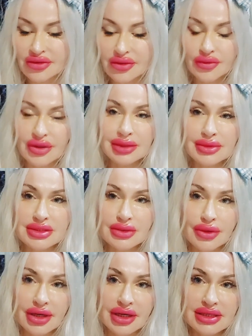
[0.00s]
The Queen of
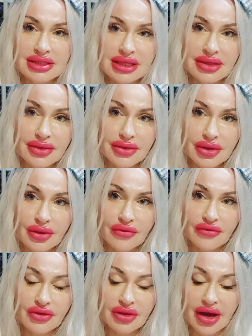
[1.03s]
Swords, they know you're
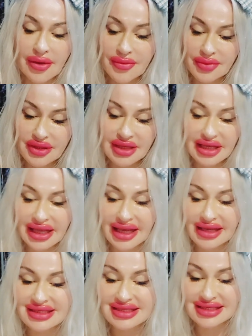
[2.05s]
over them, but they
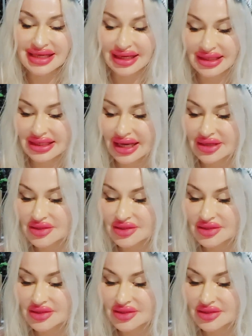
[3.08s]
can't stand it.